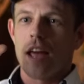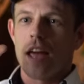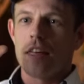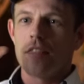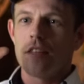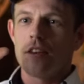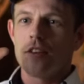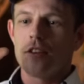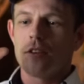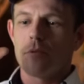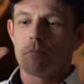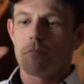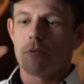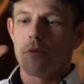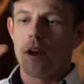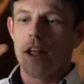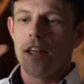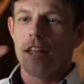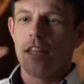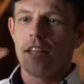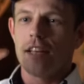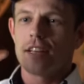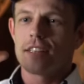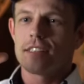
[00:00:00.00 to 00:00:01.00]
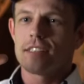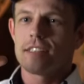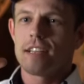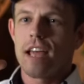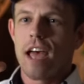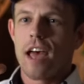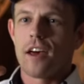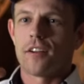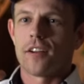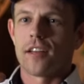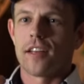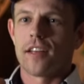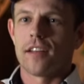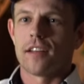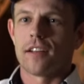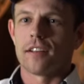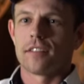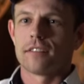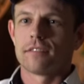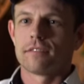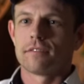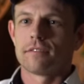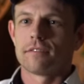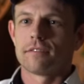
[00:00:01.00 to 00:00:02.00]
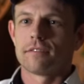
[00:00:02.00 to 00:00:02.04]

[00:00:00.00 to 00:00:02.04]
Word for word: And then your braking is downhill.